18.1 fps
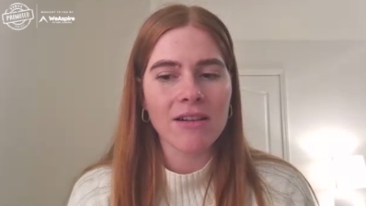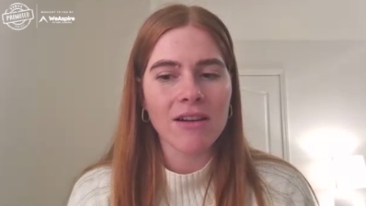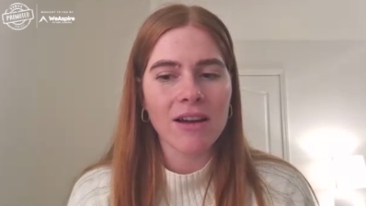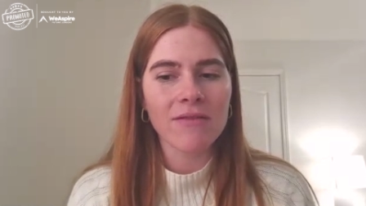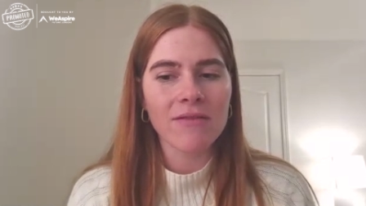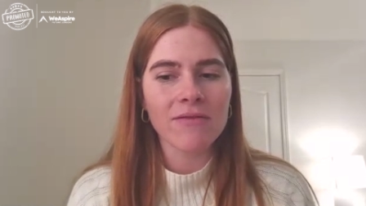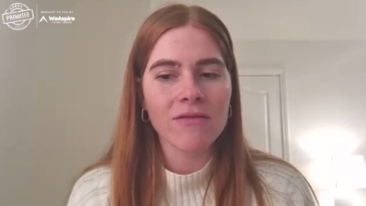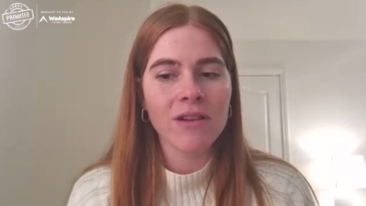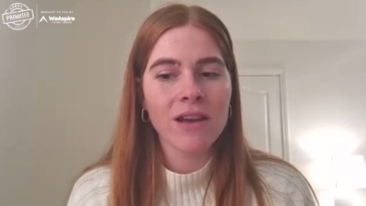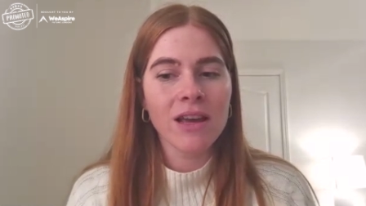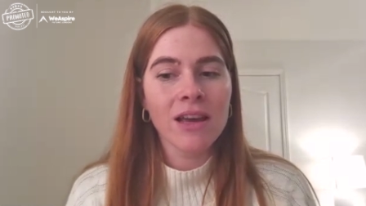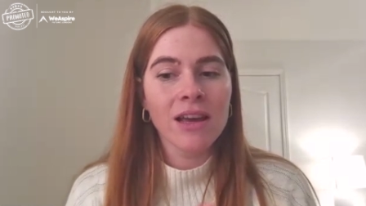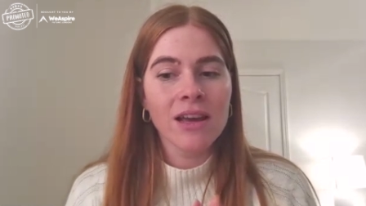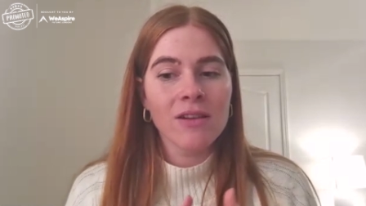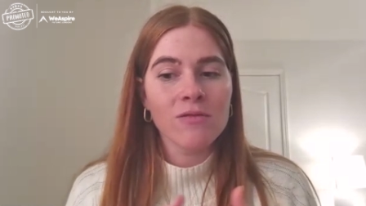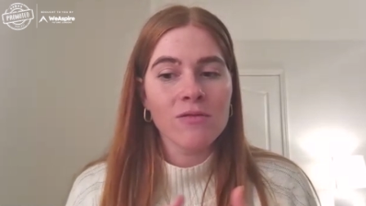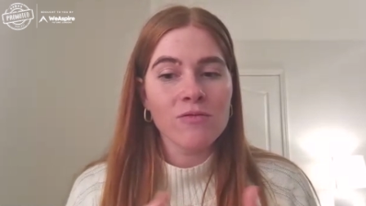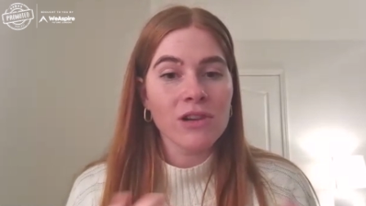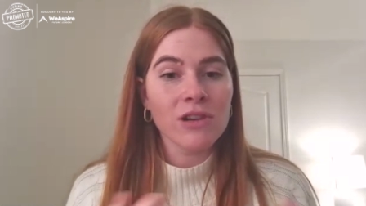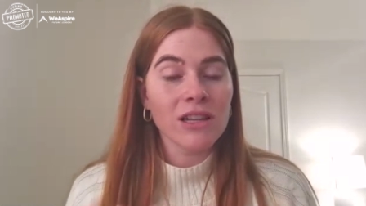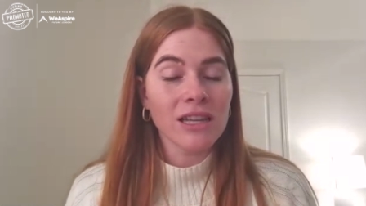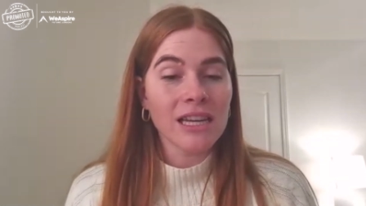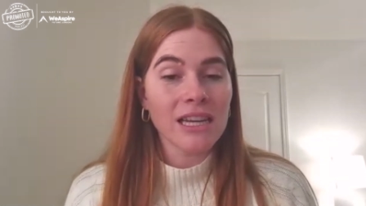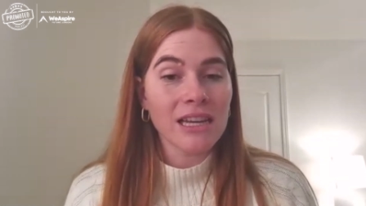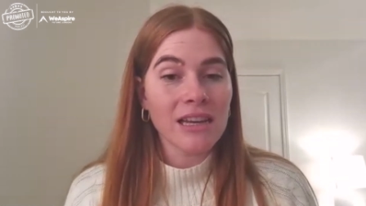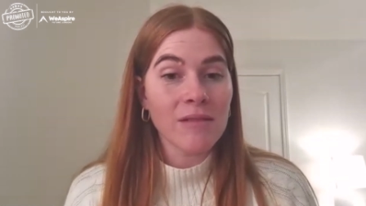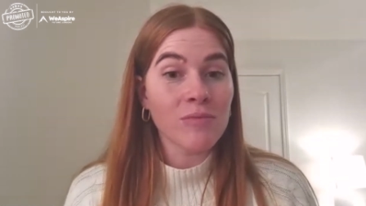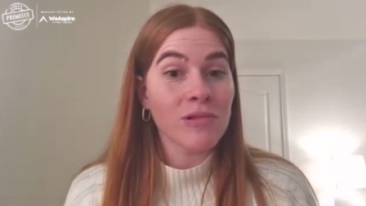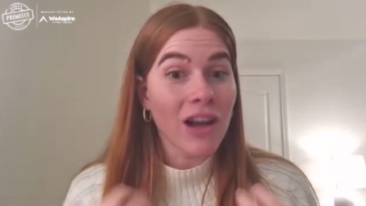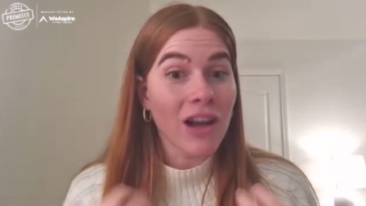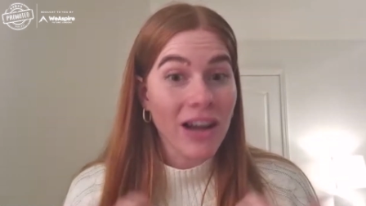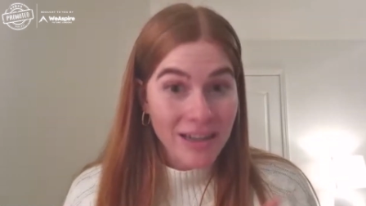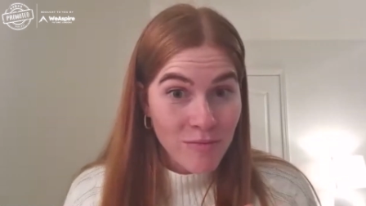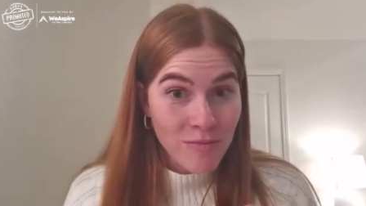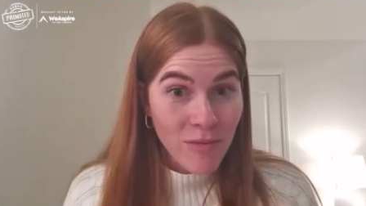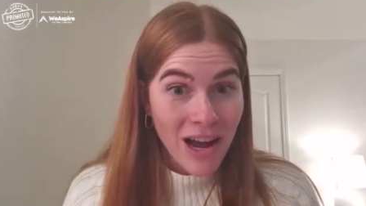I've really
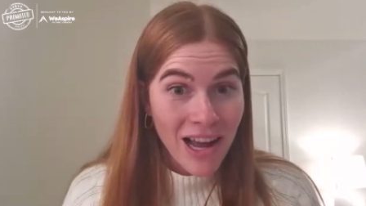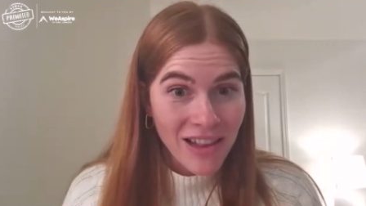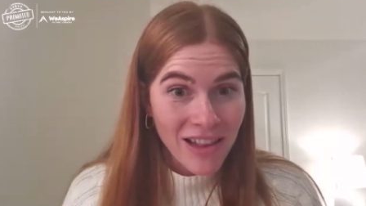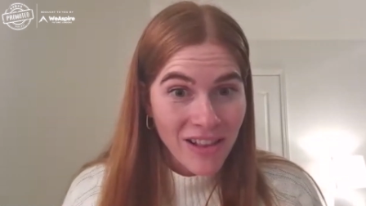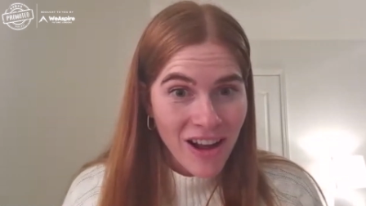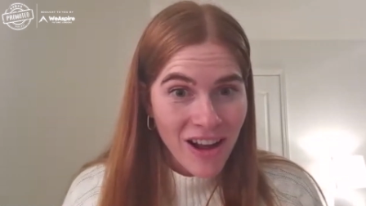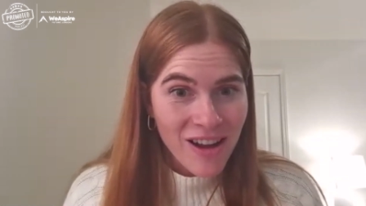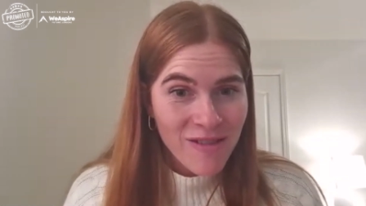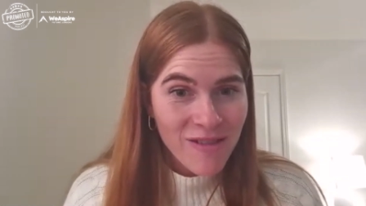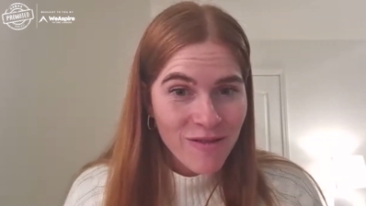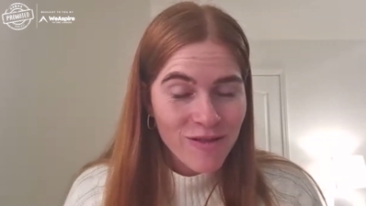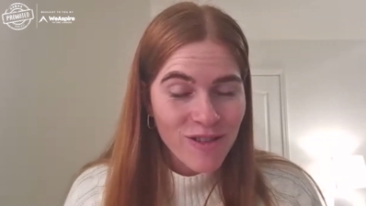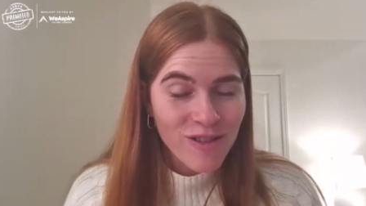applied in my life.